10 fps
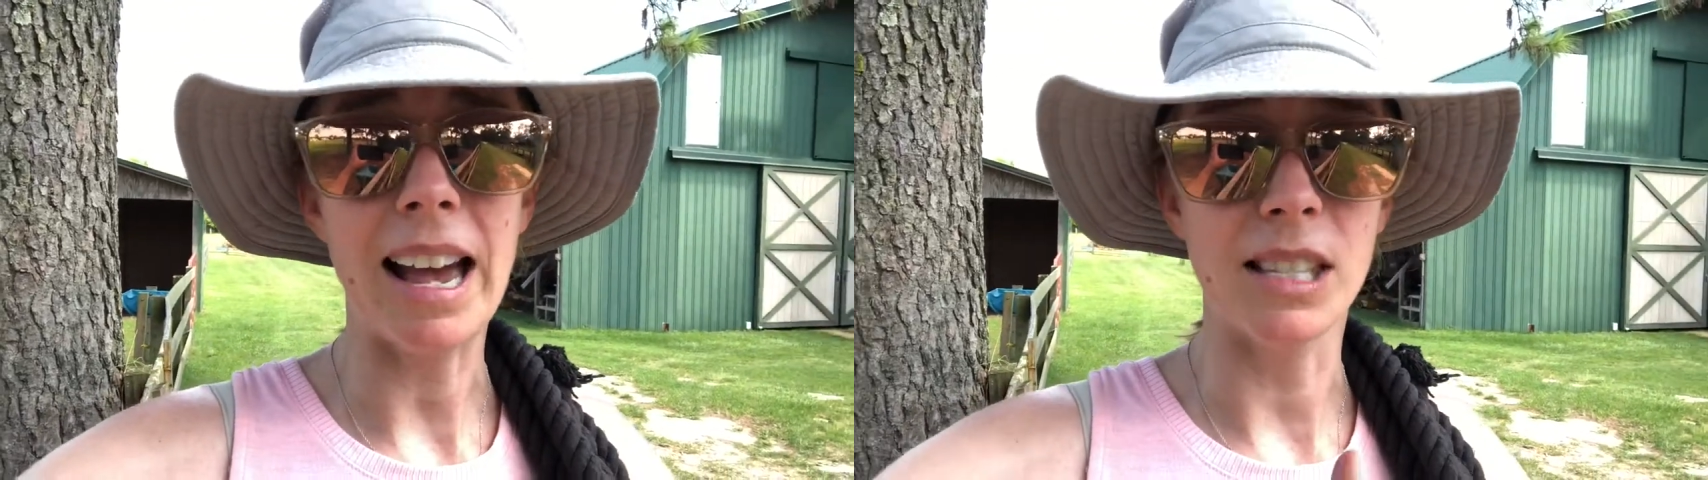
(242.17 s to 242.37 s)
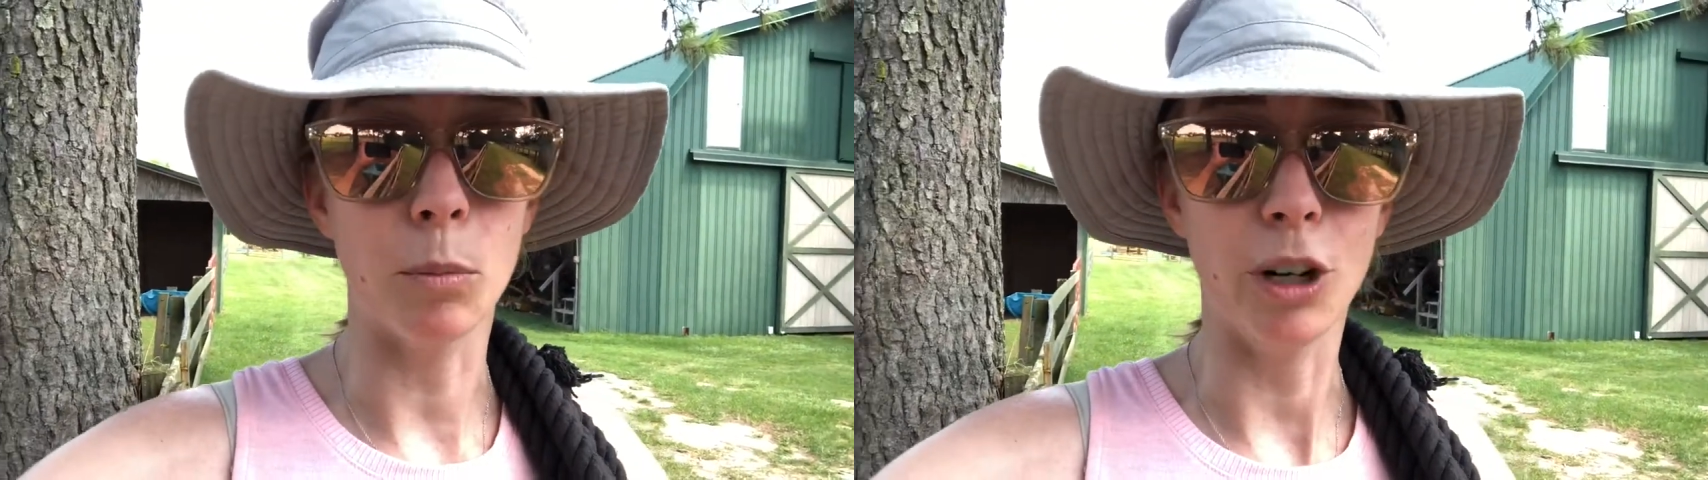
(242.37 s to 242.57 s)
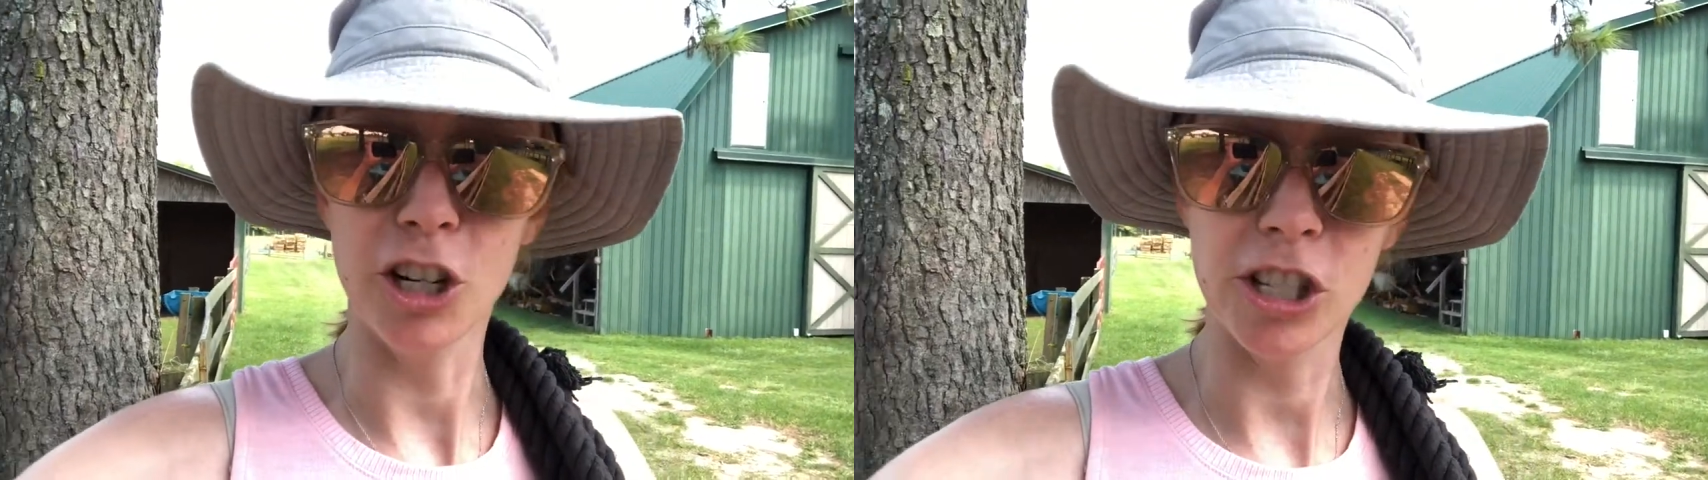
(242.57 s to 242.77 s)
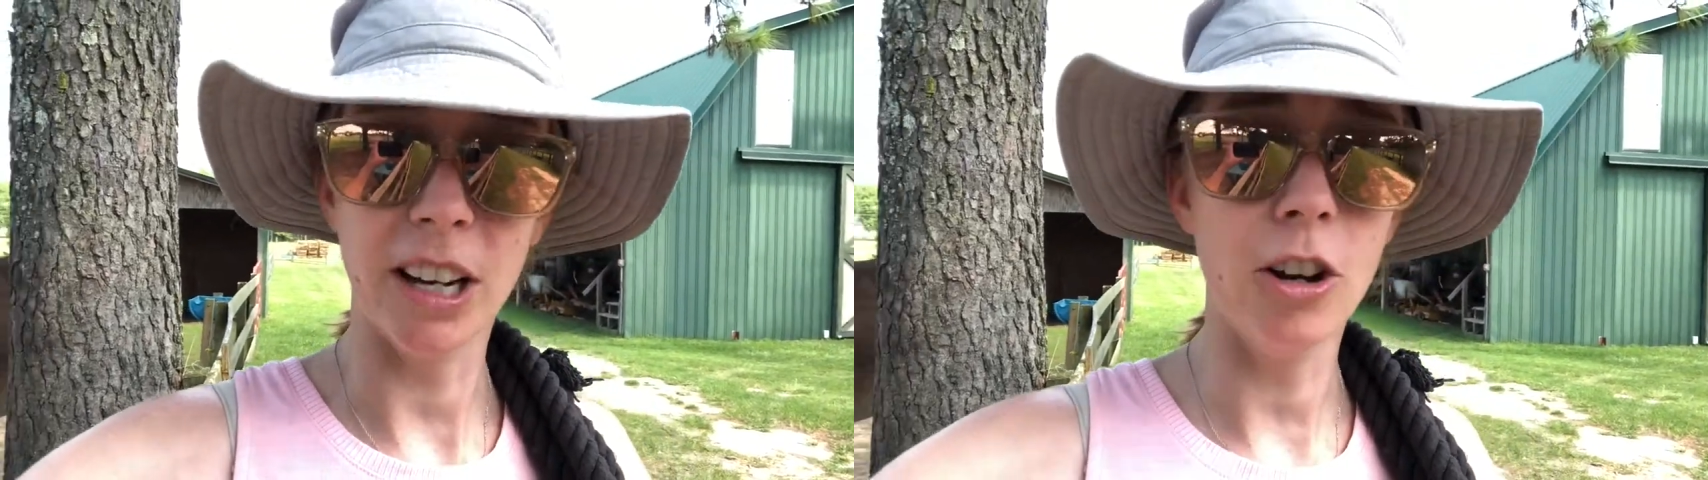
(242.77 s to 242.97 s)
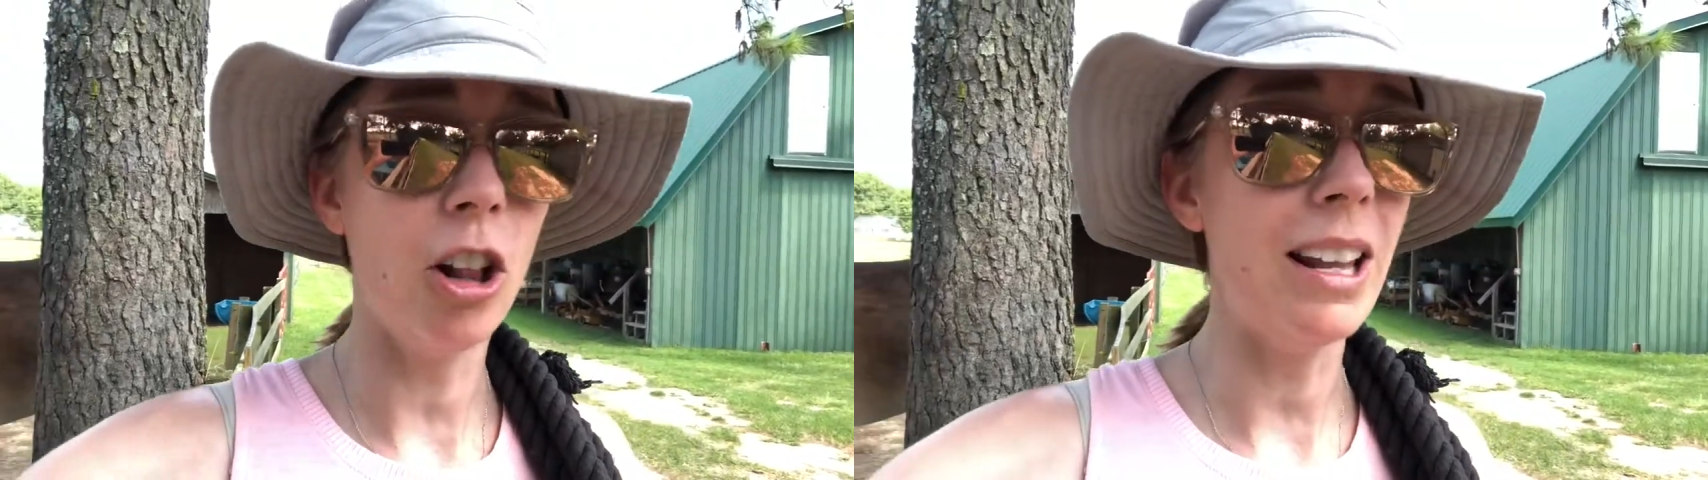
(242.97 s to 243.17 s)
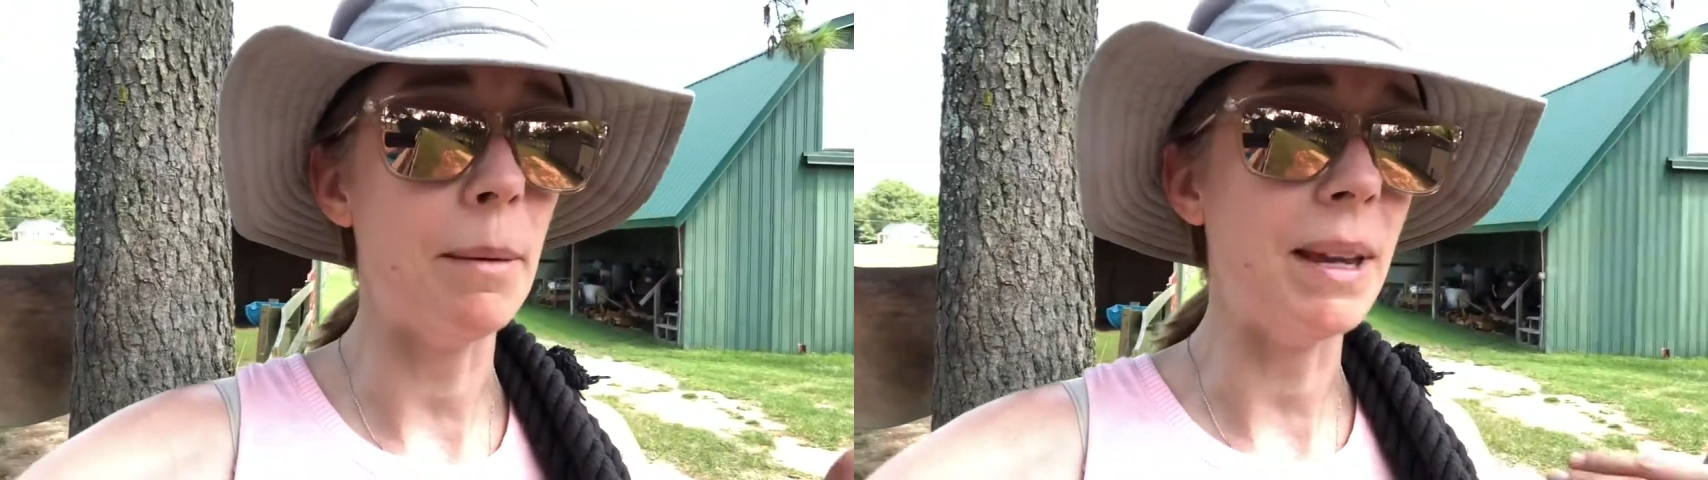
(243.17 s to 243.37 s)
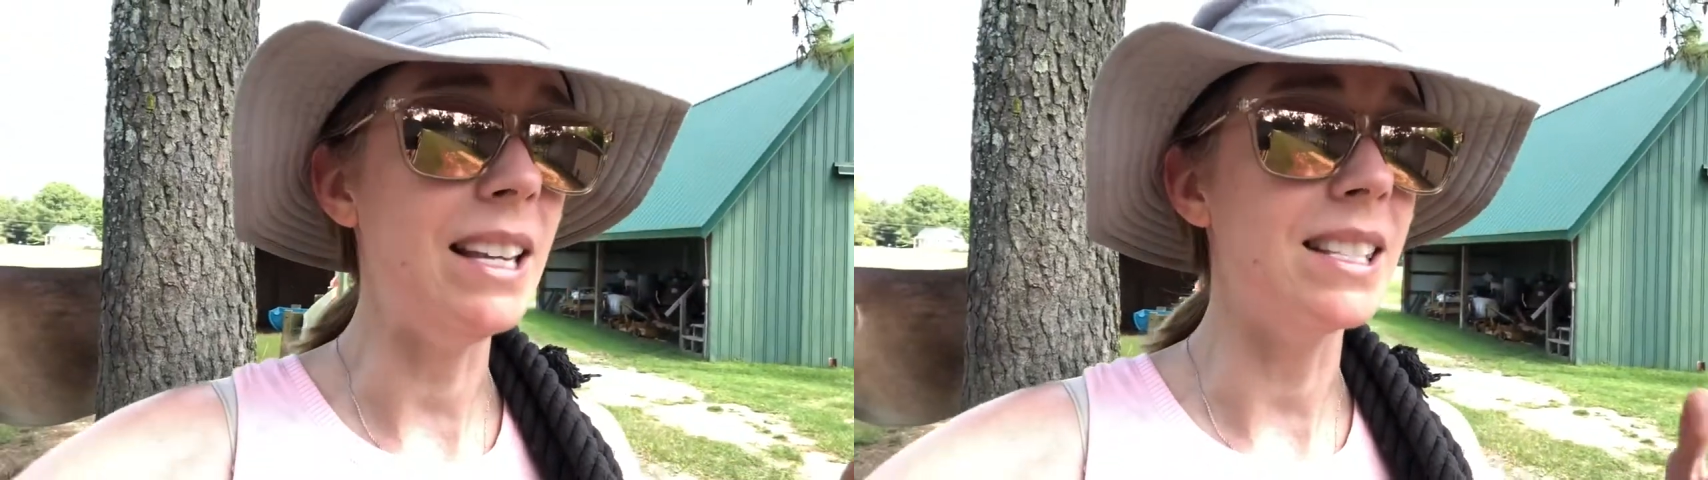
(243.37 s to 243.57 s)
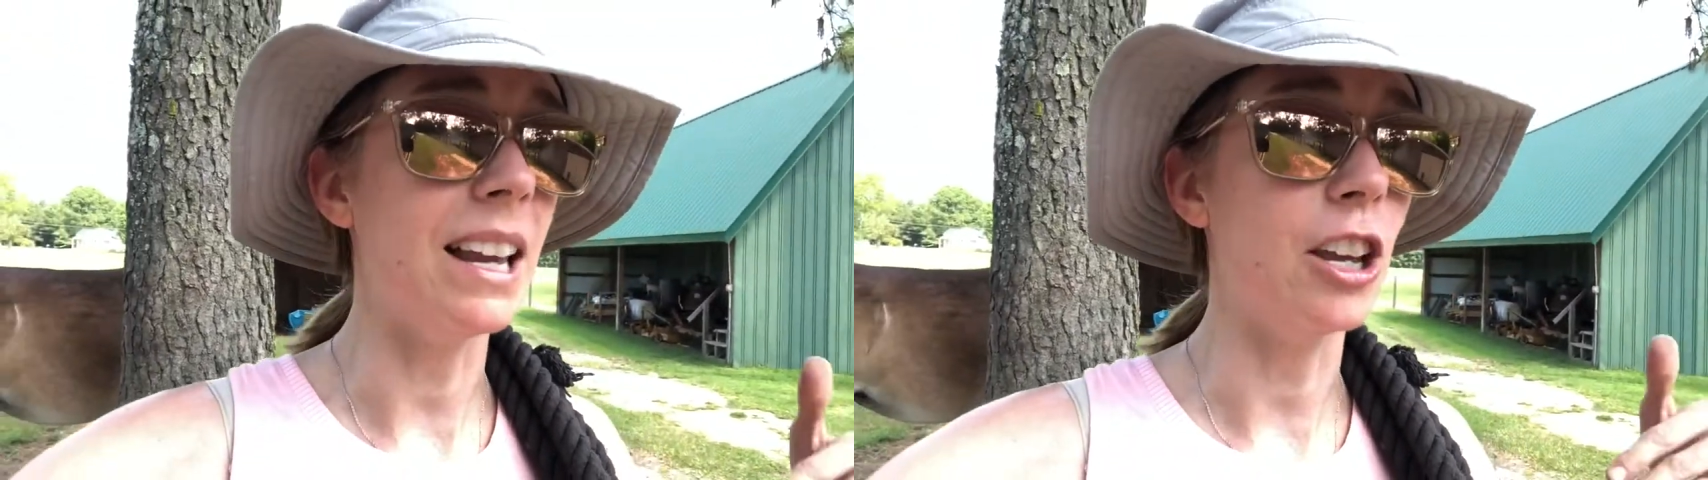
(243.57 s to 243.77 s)
as a bridge signal and it
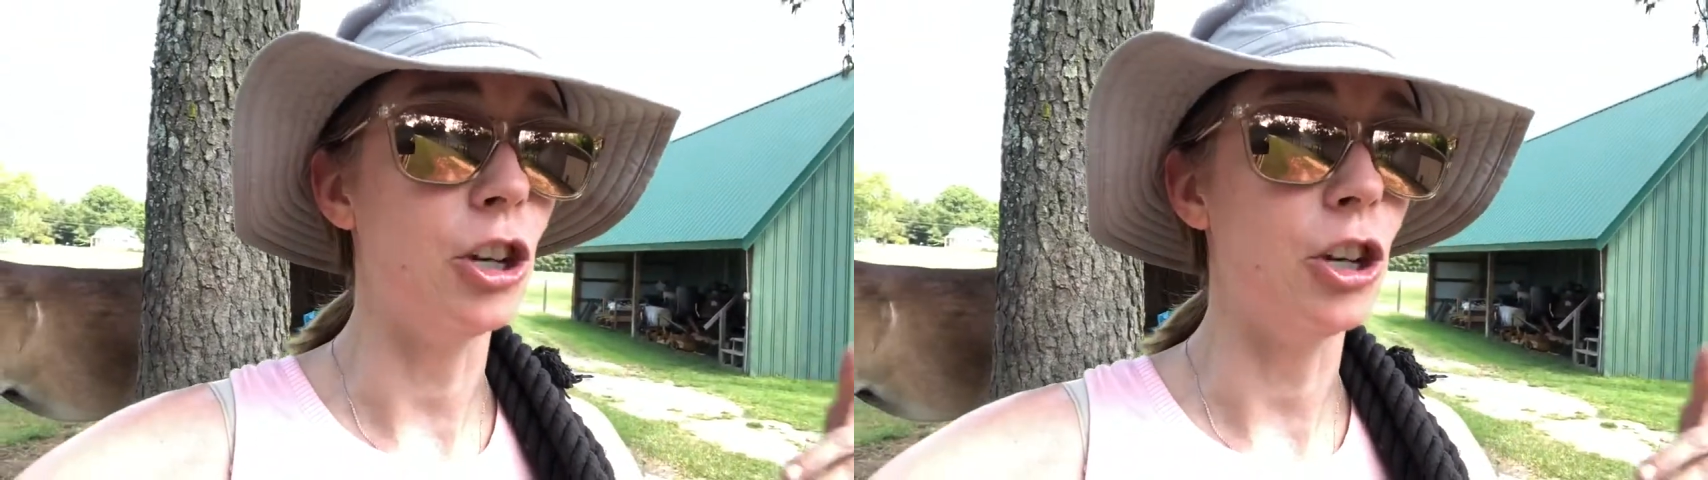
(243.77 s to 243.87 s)
means like